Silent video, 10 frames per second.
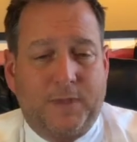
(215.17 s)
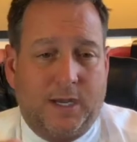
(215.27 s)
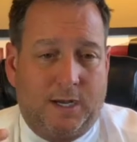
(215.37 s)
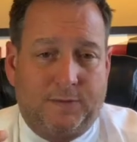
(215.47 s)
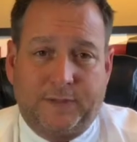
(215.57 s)

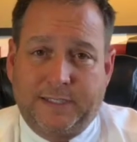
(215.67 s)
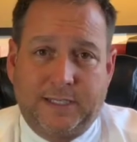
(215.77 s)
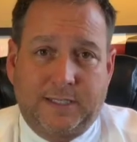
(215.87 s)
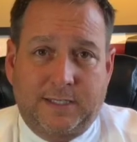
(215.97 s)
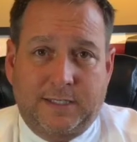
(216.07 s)
If the
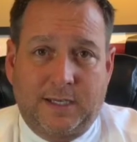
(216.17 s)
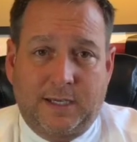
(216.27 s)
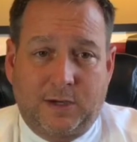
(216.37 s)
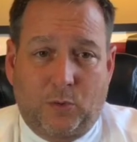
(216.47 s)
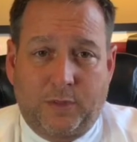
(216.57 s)
dentist
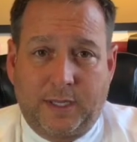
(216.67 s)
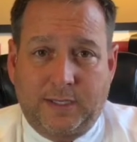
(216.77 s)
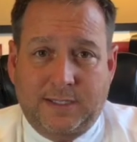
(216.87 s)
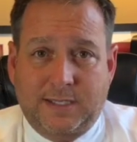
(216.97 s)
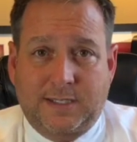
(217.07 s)
or the
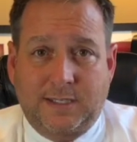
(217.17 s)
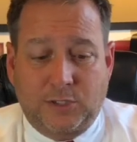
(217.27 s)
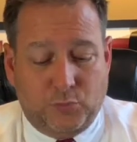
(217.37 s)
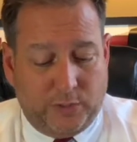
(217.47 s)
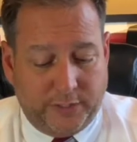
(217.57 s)
assistant
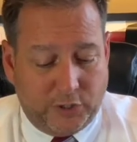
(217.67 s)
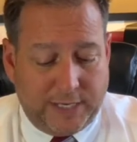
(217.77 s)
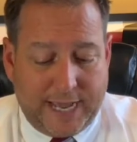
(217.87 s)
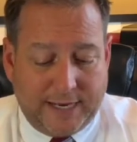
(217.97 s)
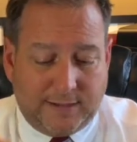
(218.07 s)
is really good
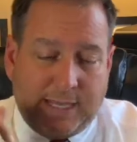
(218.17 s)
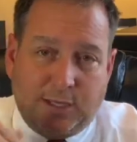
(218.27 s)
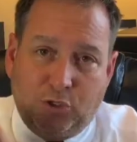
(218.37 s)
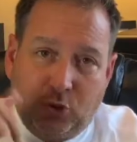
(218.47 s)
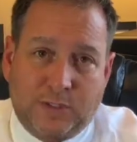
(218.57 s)
at it, they
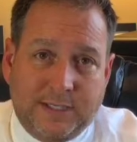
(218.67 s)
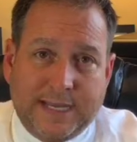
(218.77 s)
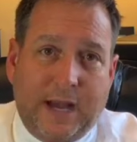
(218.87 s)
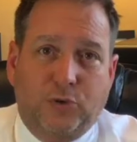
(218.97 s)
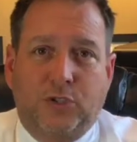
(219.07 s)
can use this
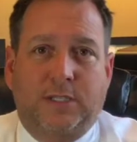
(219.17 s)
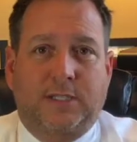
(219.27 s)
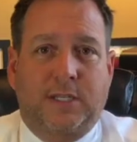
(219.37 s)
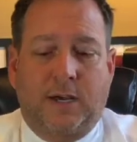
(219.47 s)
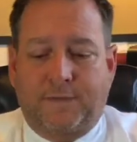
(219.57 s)
alginate
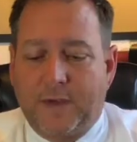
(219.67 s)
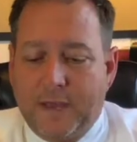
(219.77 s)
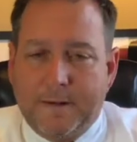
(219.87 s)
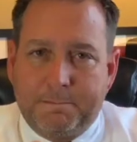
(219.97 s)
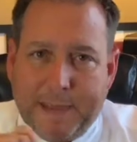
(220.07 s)
stuff,
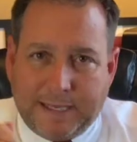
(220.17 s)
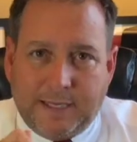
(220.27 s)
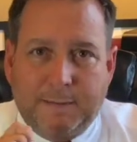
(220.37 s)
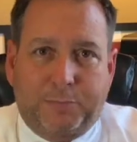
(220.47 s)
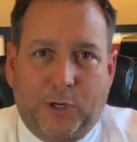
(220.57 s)
make
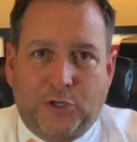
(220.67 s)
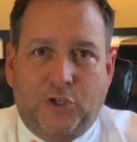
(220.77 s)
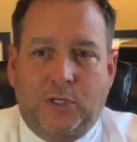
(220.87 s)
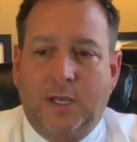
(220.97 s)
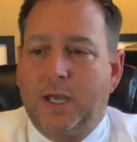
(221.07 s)
the
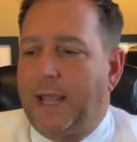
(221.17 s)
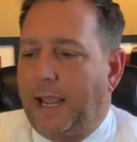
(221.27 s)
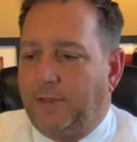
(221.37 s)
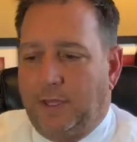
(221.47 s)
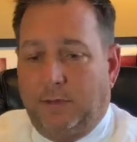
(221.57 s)
impression,
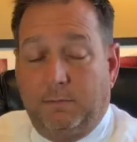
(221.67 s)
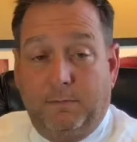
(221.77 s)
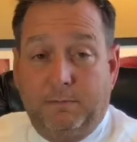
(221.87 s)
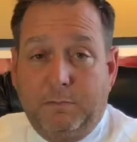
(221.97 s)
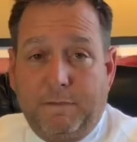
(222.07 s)
and then
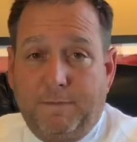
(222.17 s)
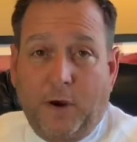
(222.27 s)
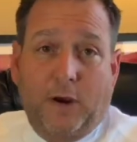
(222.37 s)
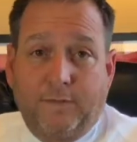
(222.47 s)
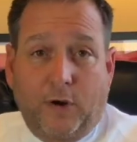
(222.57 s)
be
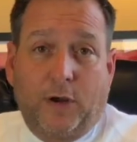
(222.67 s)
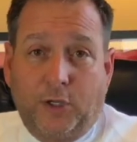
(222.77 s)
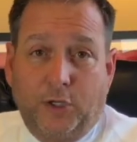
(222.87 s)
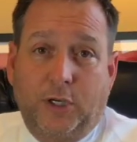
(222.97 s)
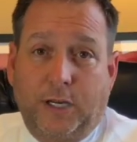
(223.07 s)
very, very
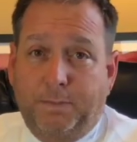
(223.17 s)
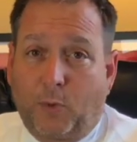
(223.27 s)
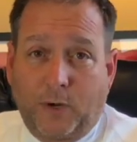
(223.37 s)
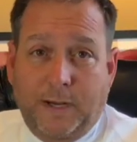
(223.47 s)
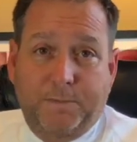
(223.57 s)
good at
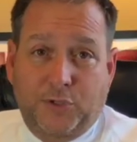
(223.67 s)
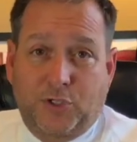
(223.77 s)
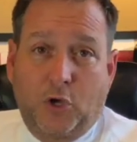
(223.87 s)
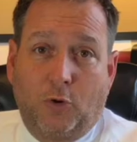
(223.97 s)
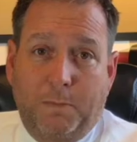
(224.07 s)
pouring up the
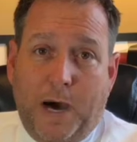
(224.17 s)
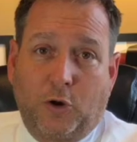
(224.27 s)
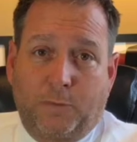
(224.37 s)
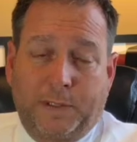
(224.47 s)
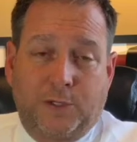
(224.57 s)
stone
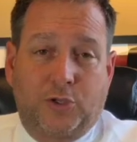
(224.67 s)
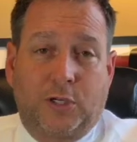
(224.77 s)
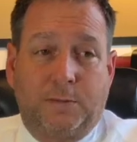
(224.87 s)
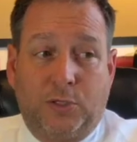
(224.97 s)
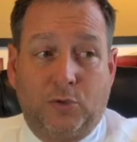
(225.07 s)
model, because you're
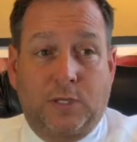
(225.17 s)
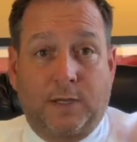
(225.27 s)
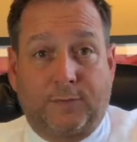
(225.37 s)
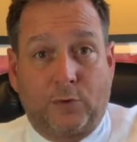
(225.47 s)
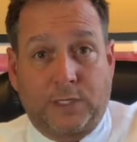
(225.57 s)
going to be using
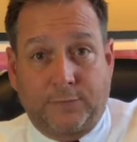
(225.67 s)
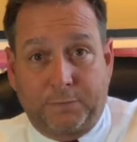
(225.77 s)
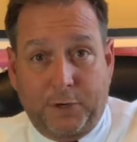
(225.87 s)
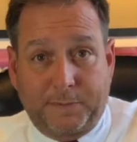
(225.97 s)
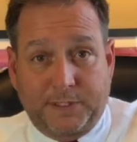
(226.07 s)
it for a different
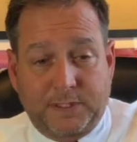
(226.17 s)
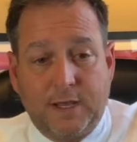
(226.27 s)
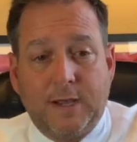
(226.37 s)
purpose.